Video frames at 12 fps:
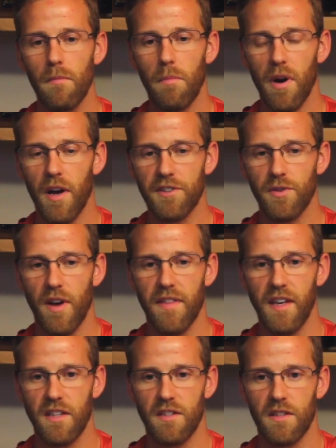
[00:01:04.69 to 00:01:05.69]
but also I
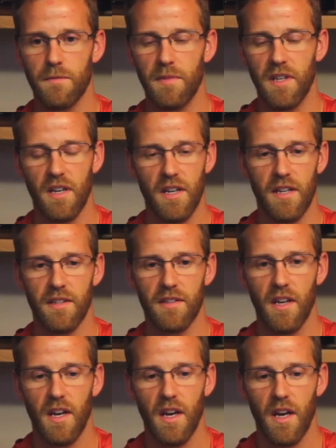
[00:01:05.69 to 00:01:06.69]
think it's just
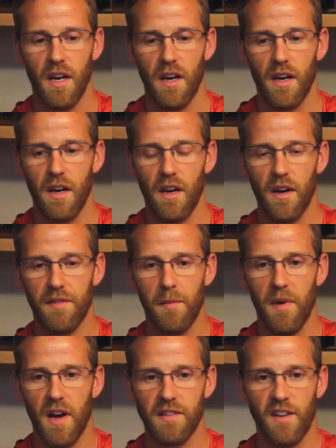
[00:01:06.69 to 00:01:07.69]
because of the
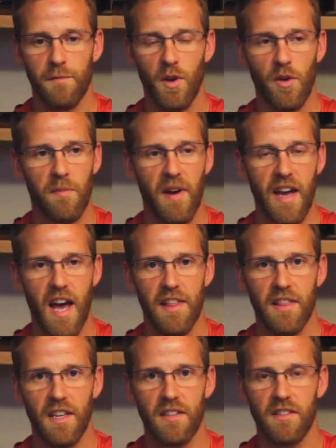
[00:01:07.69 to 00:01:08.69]
bonds I've built with my
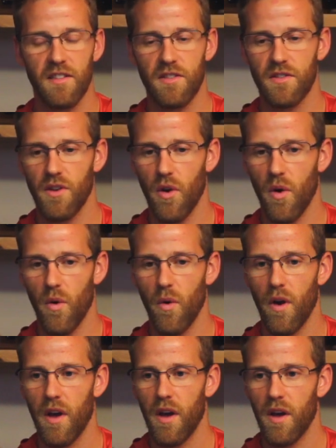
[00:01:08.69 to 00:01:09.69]
athletes. And so
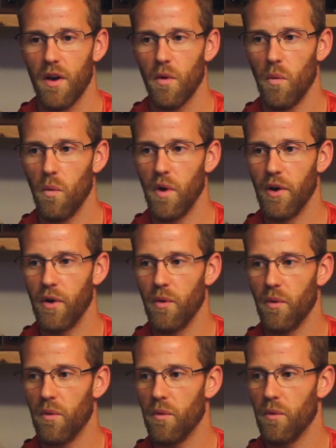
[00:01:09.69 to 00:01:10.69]

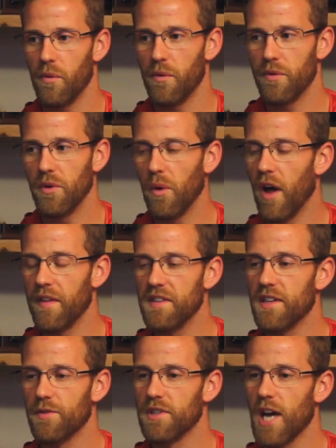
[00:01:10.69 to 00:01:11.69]
we'll do all
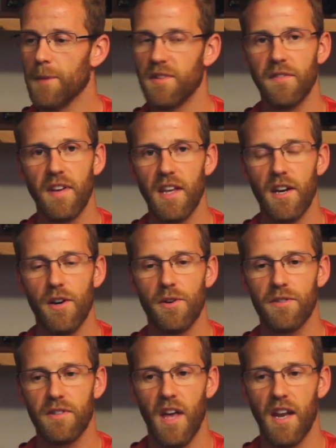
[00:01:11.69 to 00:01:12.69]
these different types of
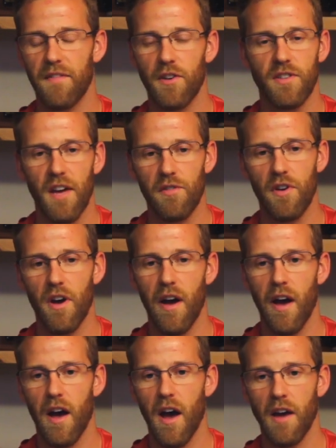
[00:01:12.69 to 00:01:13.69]
videos, and if there's ever
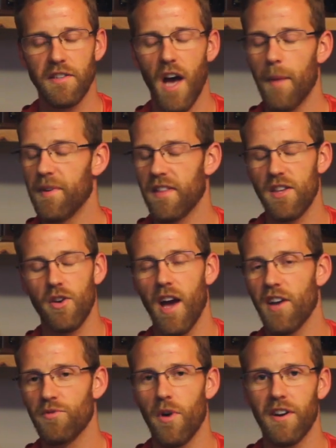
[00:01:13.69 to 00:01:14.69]
a topic that you
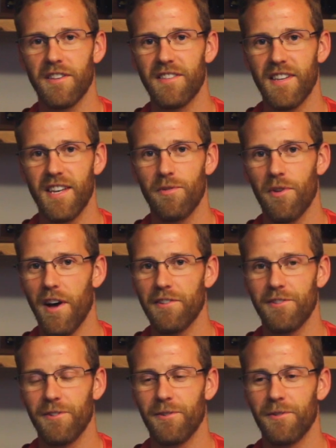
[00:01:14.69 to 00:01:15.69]
guys want to see, we'll
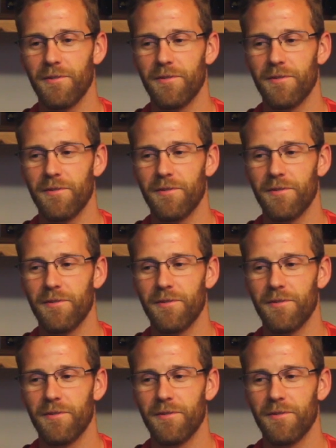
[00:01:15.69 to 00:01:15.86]
also